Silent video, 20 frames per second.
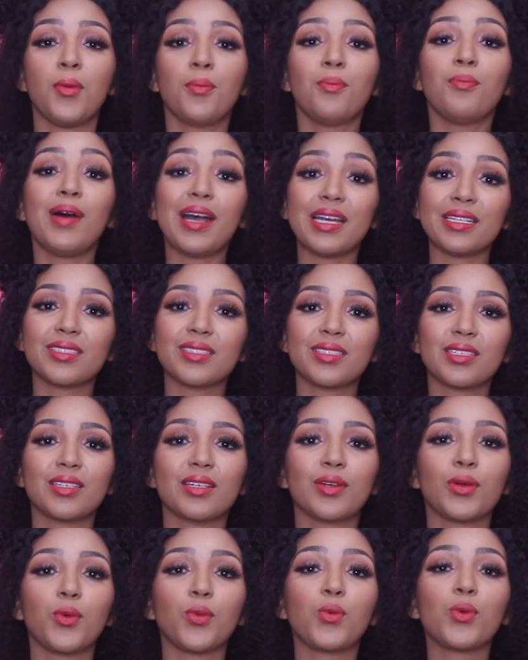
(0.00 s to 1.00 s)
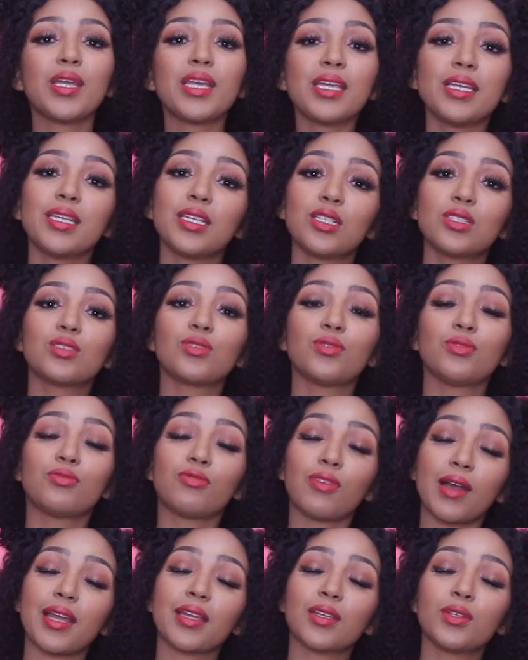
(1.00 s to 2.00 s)
But we need to
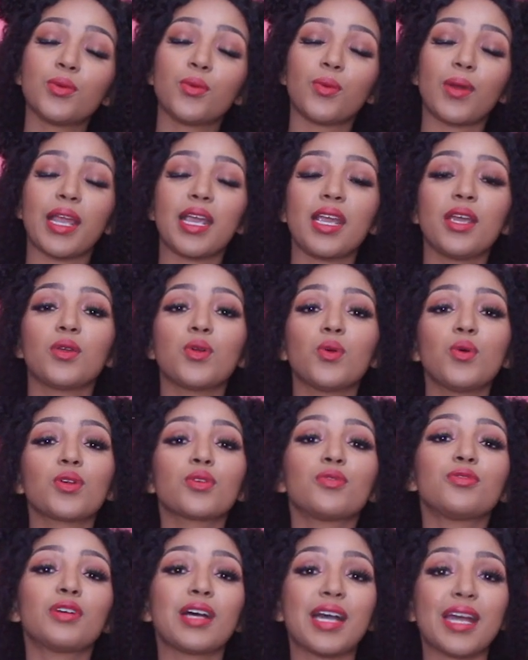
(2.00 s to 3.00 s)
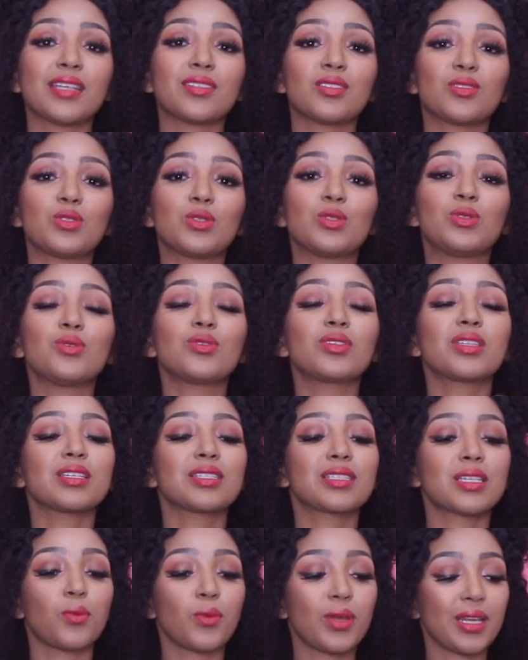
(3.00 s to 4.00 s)
find a way in order for us to do
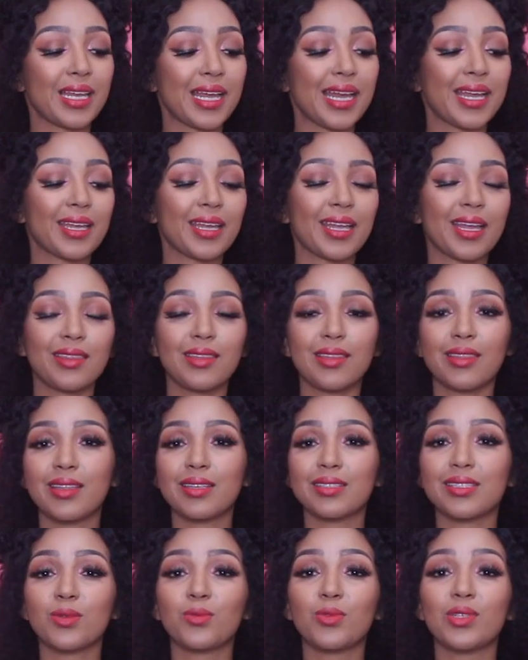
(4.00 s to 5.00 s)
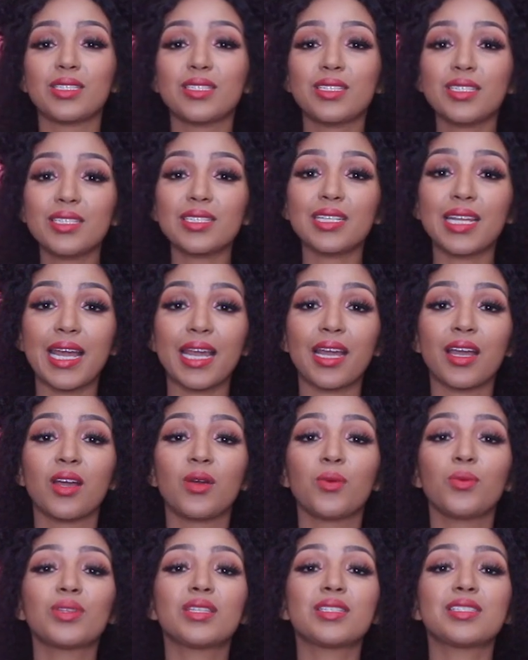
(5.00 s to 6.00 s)
things that we like and the things that we dislike
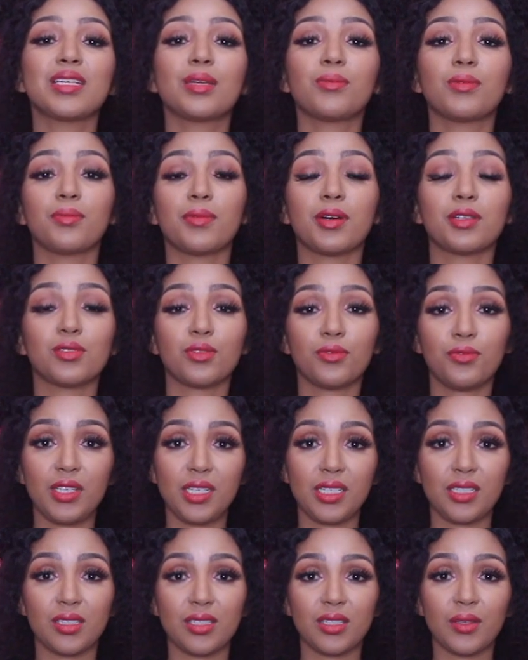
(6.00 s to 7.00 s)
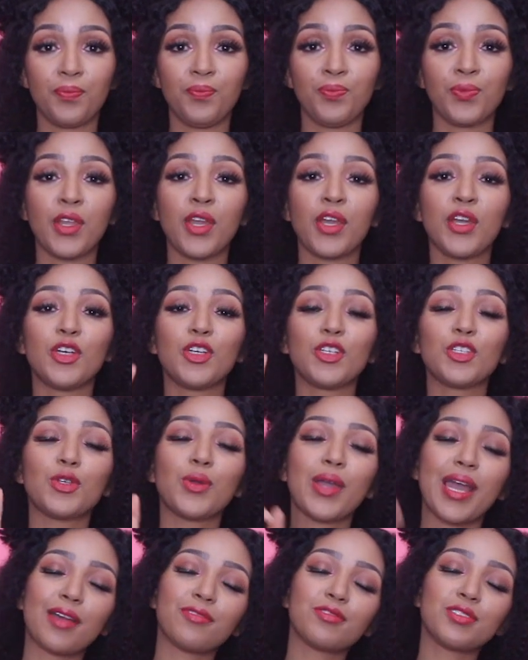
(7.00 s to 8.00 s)
with the same amount of ease.
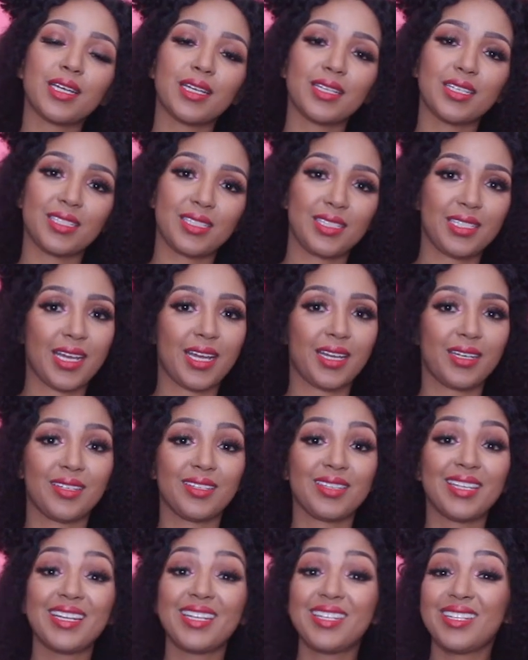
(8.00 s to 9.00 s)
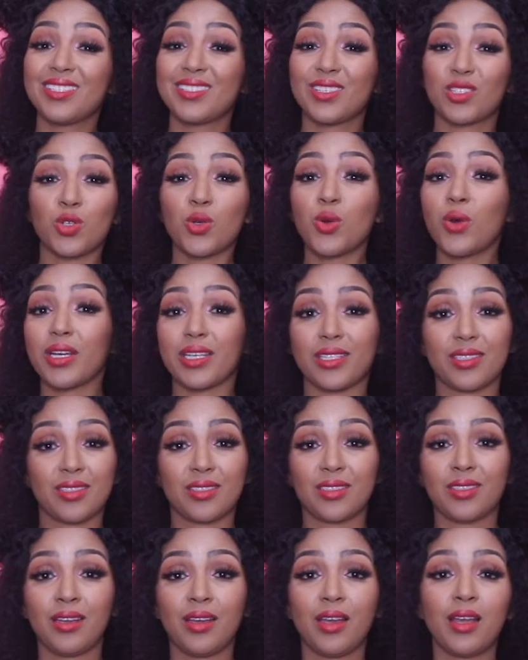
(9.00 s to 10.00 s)
You have to understand that it is a
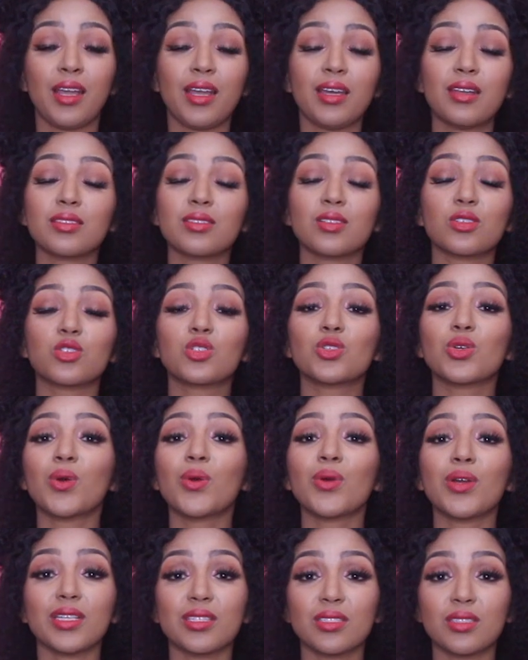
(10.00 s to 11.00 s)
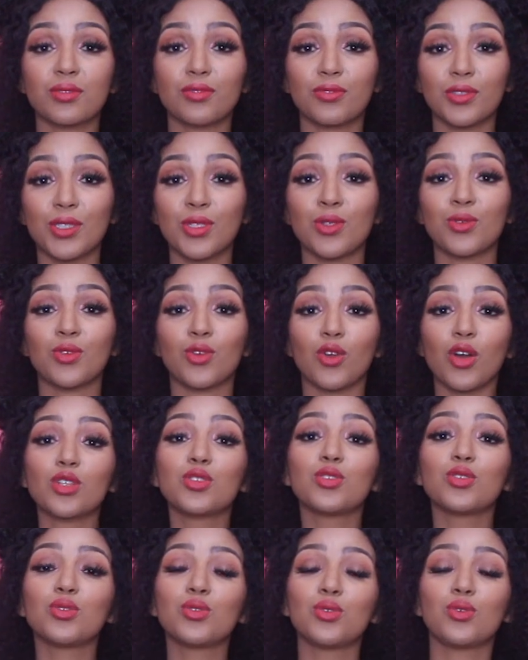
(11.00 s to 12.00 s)
choice. It is a choice for you
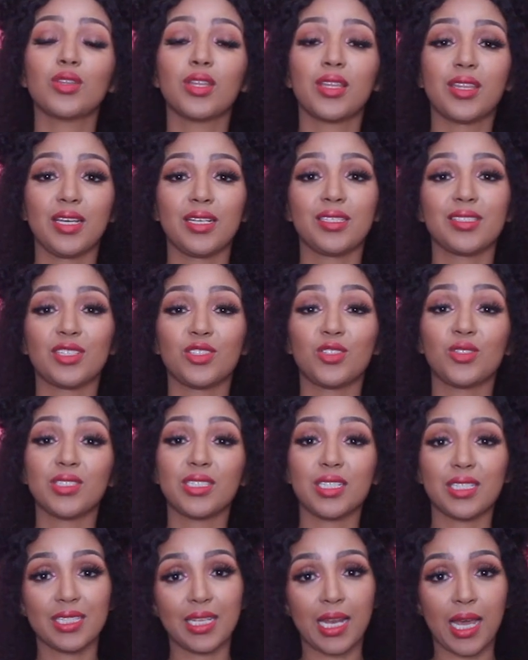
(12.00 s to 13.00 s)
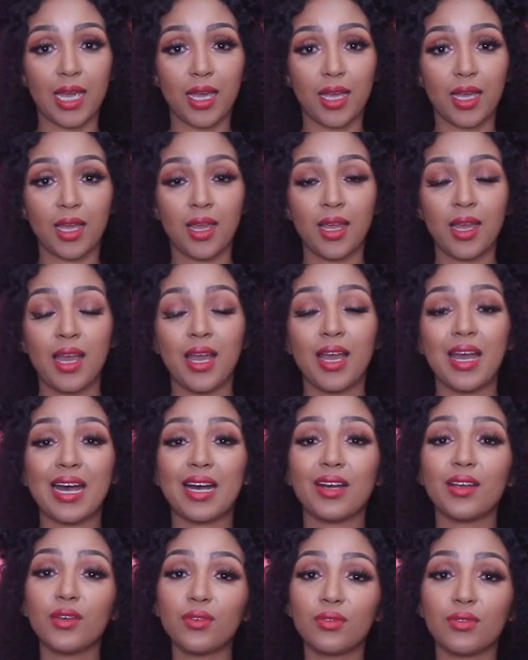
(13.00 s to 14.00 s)
not to do the things that you dislike.
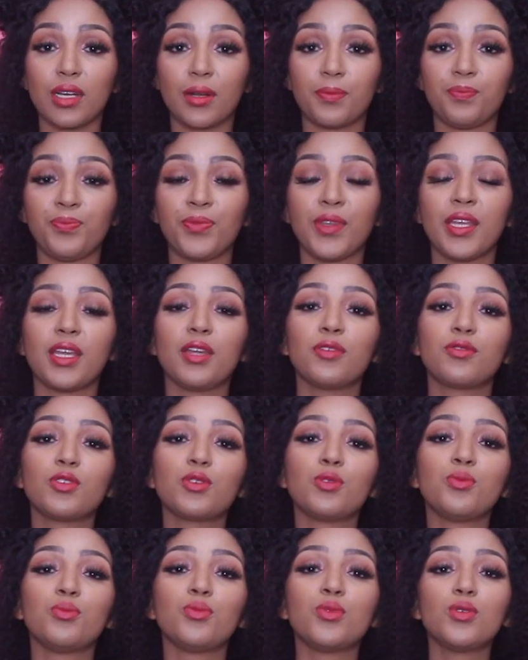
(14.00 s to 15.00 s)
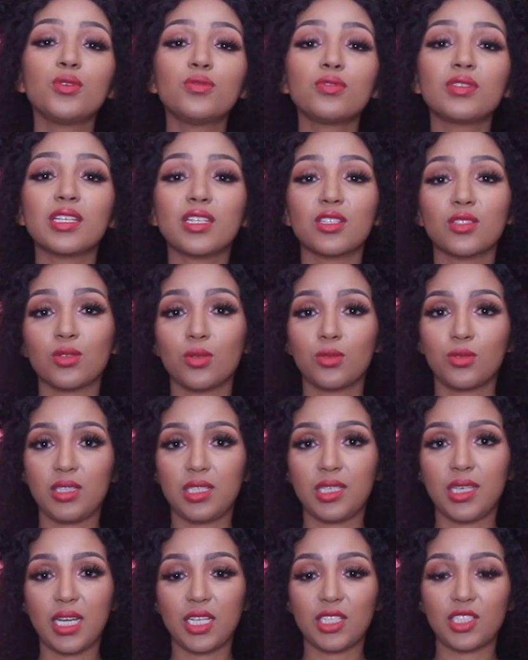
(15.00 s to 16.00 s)
However, if you move that
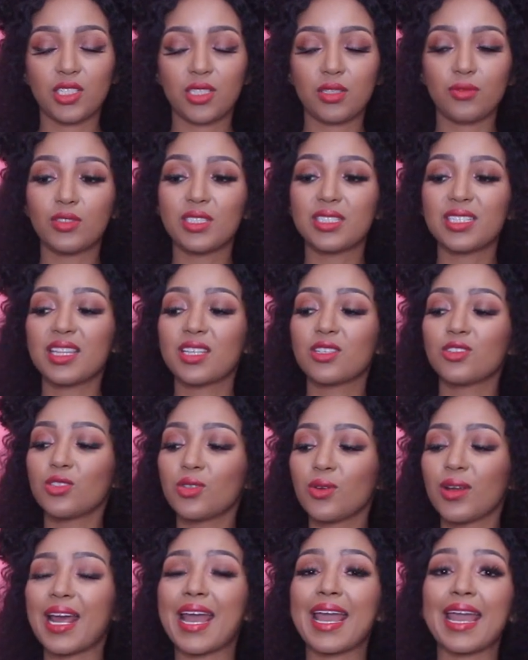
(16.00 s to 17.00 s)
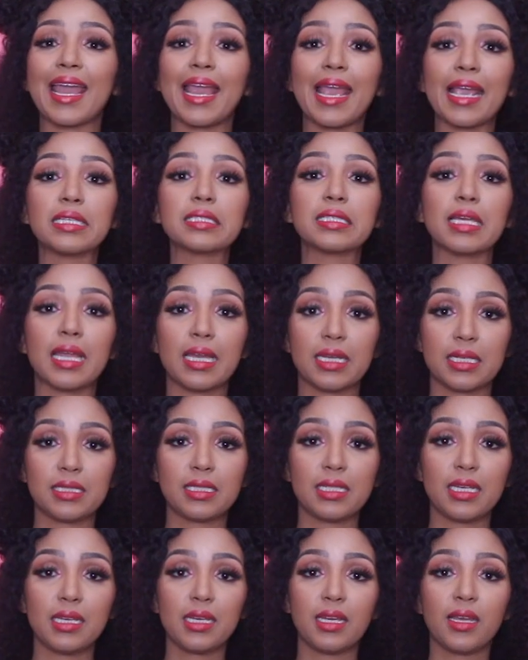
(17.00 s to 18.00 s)
association, if you say that, you know what, I hate
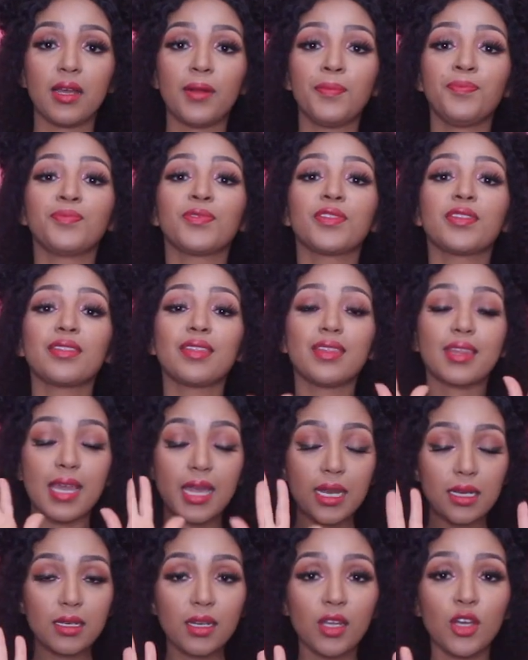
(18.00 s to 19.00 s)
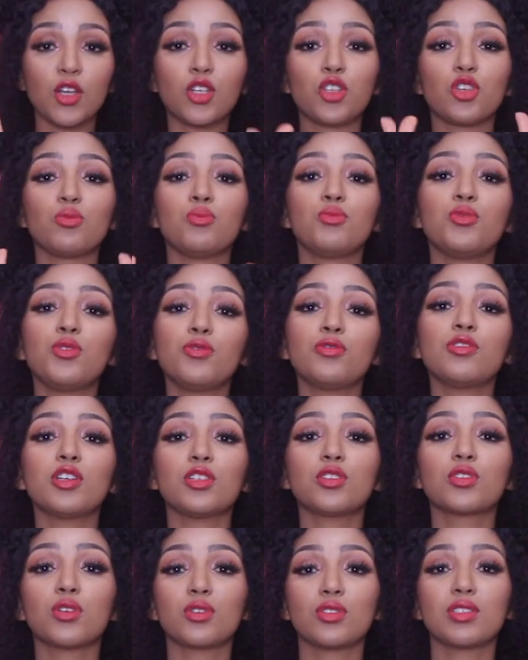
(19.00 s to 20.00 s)
editing, then you move the
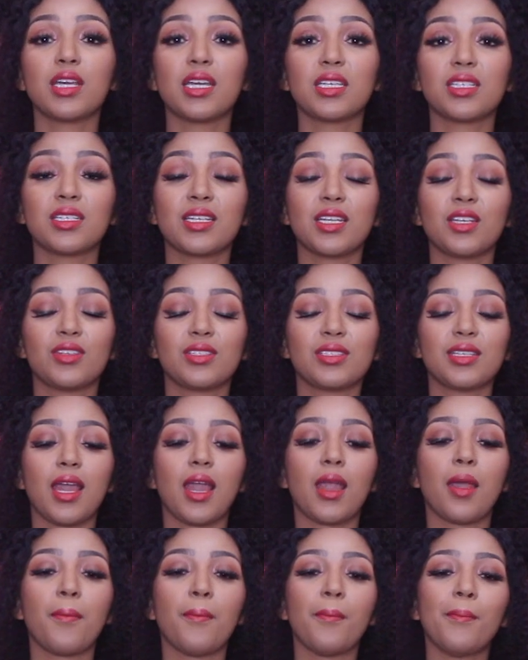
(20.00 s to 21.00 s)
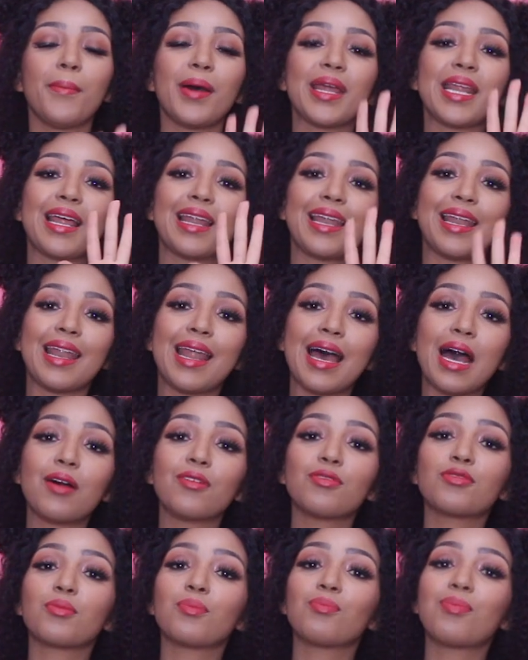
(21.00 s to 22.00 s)
association and you say, but I
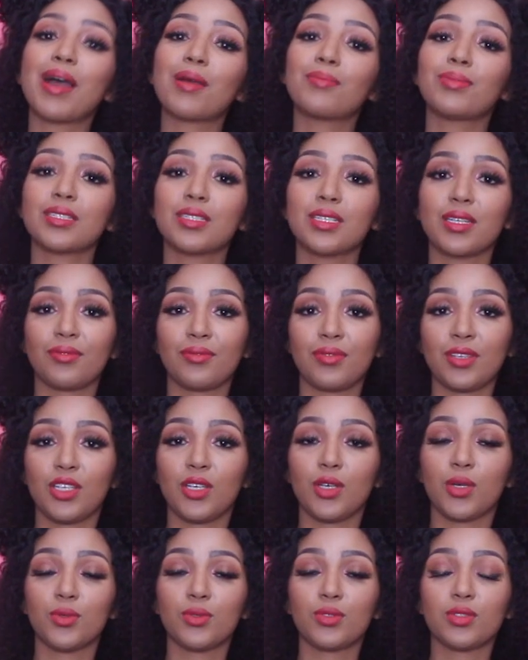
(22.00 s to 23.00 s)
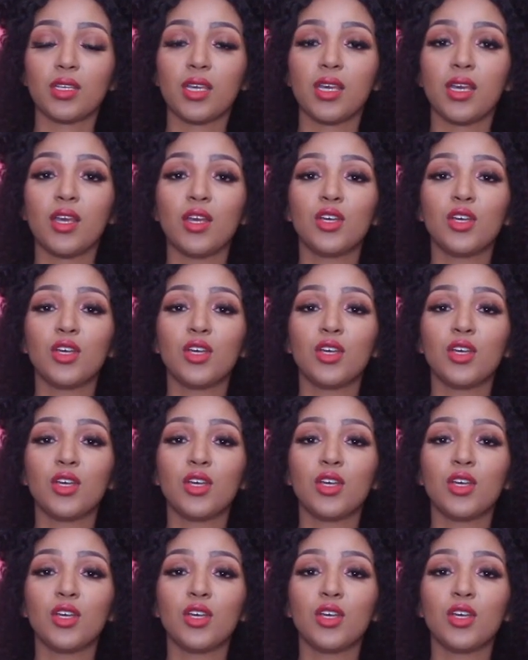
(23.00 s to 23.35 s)
love publishing videos.